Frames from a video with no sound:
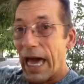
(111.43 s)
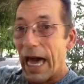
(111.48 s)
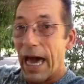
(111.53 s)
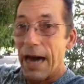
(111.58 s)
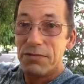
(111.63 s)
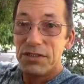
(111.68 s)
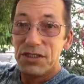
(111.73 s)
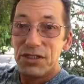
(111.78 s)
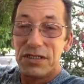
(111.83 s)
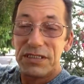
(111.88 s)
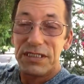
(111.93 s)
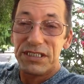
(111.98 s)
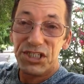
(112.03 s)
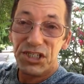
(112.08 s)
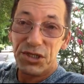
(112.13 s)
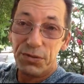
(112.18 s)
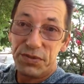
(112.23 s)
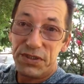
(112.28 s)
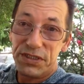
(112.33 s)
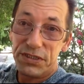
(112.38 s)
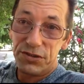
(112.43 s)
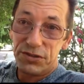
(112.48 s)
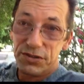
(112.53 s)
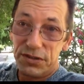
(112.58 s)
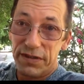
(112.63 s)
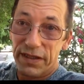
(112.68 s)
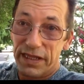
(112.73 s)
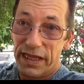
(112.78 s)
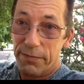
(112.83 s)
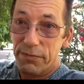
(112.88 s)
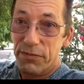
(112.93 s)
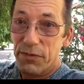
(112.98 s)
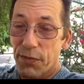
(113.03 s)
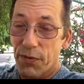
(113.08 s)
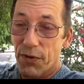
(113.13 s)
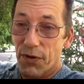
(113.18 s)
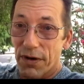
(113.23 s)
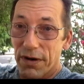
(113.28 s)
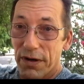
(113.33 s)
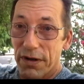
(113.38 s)
Amazon ships them the
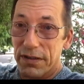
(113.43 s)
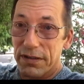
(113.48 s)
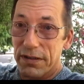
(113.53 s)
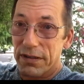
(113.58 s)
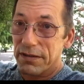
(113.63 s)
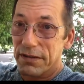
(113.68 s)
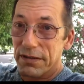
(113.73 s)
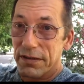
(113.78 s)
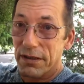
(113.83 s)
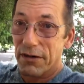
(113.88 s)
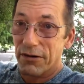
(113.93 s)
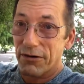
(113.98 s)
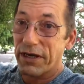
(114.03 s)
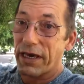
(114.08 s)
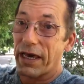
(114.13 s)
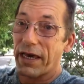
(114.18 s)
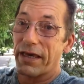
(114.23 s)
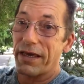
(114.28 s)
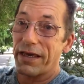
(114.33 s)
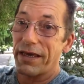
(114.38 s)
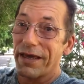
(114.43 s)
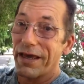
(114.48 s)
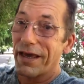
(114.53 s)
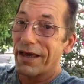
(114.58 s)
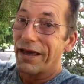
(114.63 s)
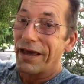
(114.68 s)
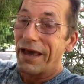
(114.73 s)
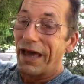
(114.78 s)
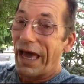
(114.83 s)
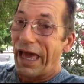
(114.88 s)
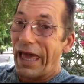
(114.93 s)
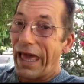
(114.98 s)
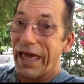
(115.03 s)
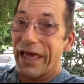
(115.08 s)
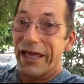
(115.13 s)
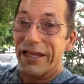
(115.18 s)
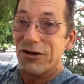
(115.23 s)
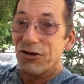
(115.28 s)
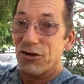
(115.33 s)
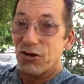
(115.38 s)
product. Okay,
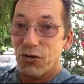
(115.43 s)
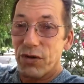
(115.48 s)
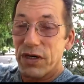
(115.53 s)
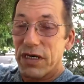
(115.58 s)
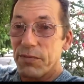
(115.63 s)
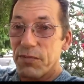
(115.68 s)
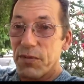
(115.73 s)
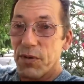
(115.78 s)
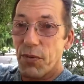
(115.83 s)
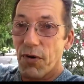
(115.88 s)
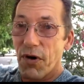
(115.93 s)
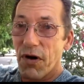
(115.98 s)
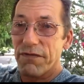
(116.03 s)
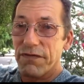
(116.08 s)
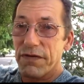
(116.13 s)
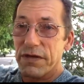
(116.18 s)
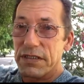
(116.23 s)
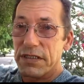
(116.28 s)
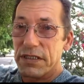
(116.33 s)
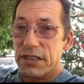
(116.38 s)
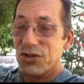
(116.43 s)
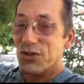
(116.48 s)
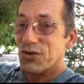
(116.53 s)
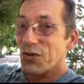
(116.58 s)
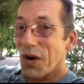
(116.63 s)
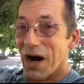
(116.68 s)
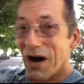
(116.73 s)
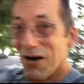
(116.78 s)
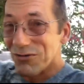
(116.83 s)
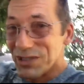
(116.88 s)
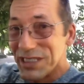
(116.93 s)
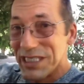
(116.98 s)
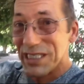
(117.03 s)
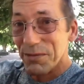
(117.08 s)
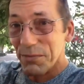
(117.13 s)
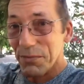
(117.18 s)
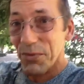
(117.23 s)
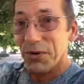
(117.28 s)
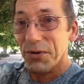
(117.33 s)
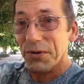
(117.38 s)
and you keep the profits. So how
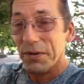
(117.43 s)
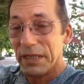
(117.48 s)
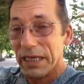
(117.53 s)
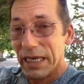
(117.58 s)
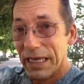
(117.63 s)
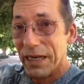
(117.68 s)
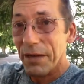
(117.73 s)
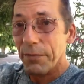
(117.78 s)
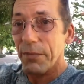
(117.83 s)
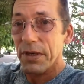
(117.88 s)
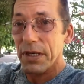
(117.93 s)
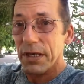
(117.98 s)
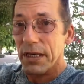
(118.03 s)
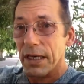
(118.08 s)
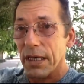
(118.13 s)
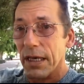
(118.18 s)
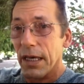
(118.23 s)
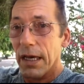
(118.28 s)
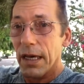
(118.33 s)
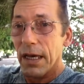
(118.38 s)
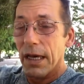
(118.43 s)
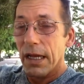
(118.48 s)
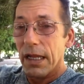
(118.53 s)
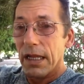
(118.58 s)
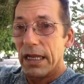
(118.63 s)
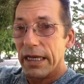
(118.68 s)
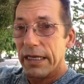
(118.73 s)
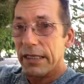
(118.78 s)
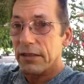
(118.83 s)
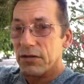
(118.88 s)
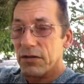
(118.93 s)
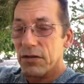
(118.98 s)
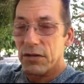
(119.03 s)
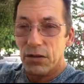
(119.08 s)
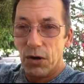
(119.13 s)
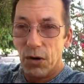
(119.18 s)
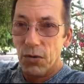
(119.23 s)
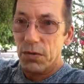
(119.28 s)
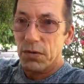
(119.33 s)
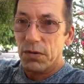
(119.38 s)
simple can it be? Like,
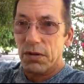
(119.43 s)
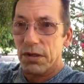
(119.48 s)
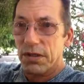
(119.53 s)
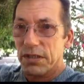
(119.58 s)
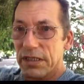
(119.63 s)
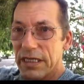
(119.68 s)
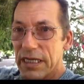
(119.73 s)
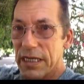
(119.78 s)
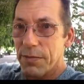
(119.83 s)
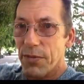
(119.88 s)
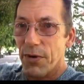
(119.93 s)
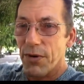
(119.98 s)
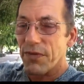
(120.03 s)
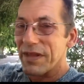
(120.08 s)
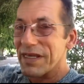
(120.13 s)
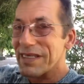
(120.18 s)
don't look deeper.